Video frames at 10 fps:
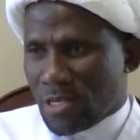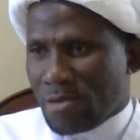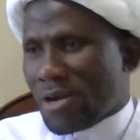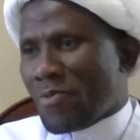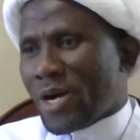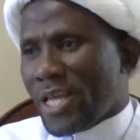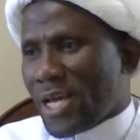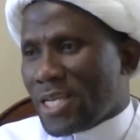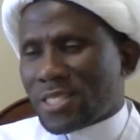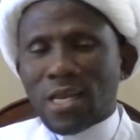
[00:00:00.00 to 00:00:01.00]
Imam Ali
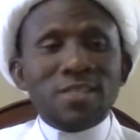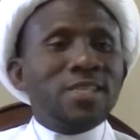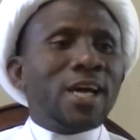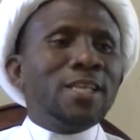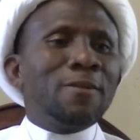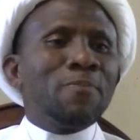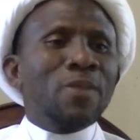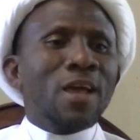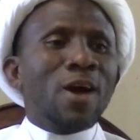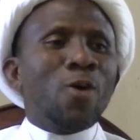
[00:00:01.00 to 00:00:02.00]
salam, said,
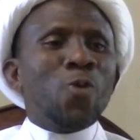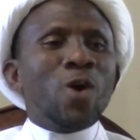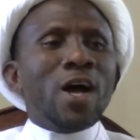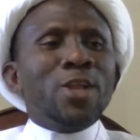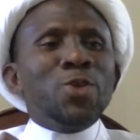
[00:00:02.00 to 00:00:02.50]
while